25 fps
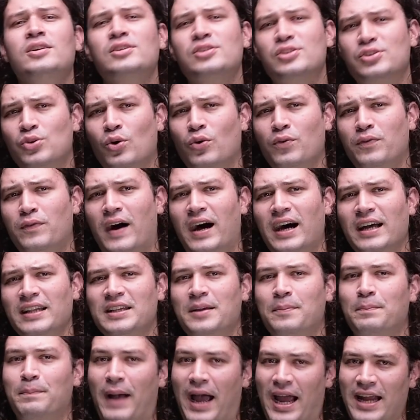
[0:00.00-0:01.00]
So far,
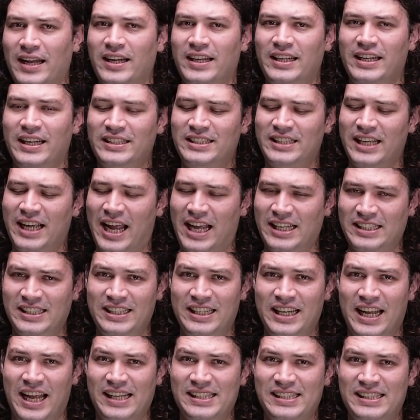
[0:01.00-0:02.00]
the Pioneer
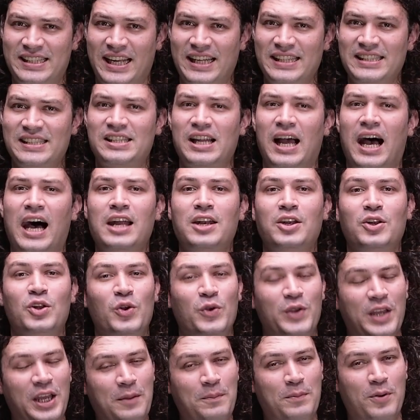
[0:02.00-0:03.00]
DJ-HDX10s are
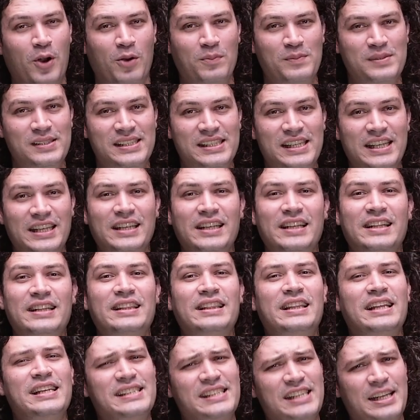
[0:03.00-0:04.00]
looking promising.
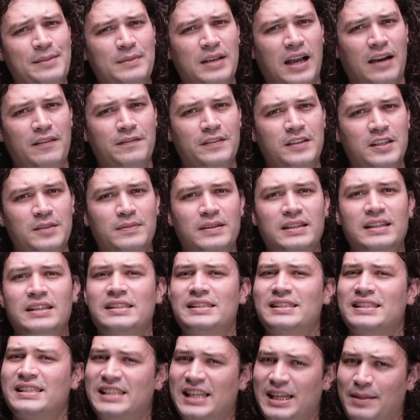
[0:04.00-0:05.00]
They seem comfortable,
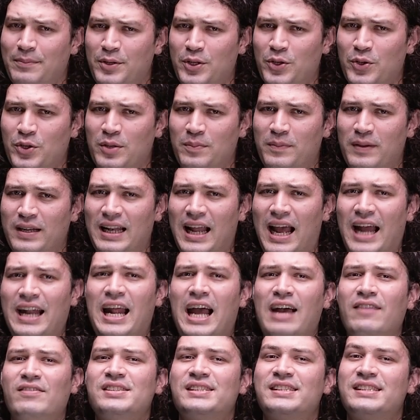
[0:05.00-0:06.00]
seem durable, and
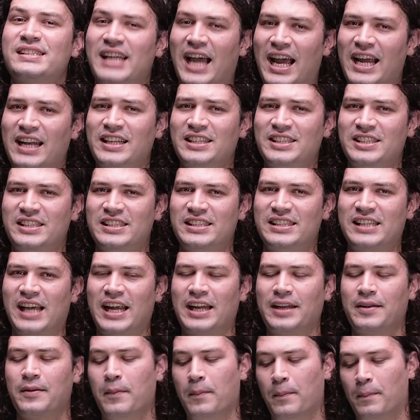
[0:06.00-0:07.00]
have a stylish
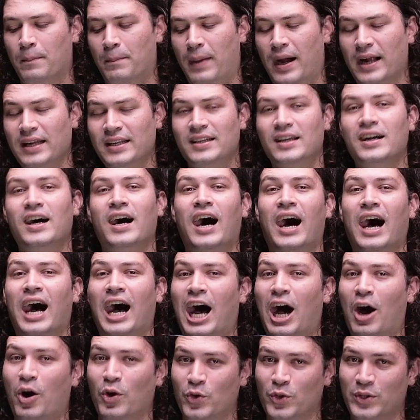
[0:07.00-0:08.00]
design. But
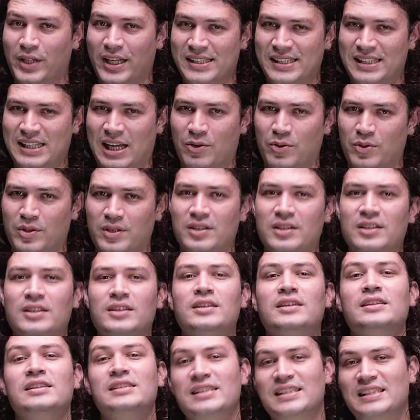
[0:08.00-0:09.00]
how do they sound?
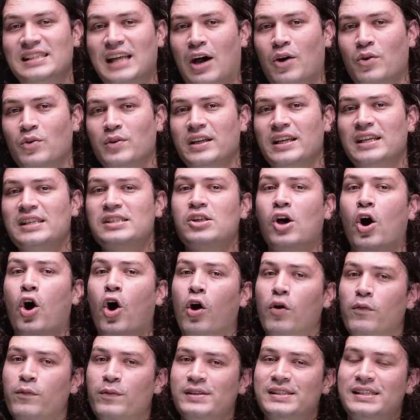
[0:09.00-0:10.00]
Sound is
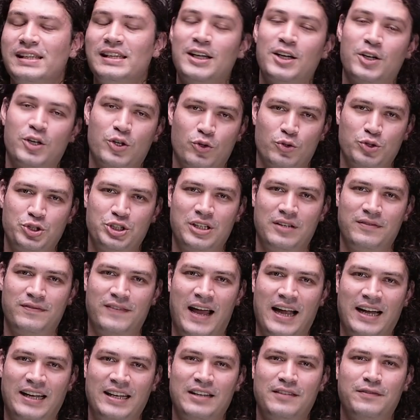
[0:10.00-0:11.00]
obviously a crucial
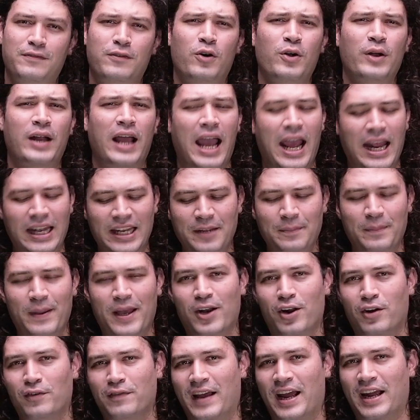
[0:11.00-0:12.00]
factor for any
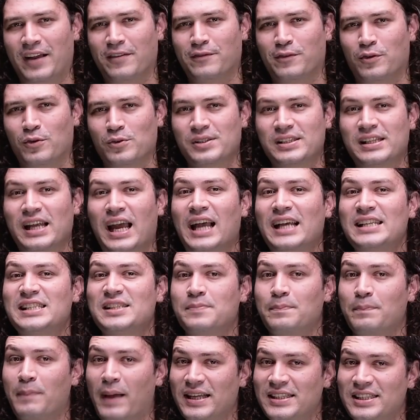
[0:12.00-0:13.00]
pair of headphones,
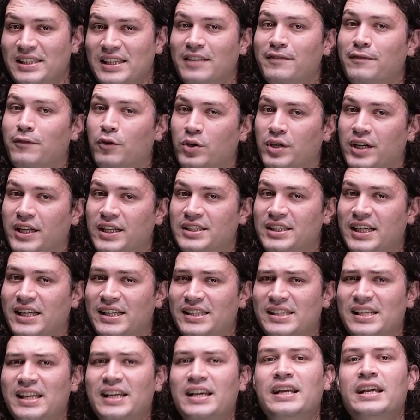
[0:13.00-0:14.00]
especially for DJs.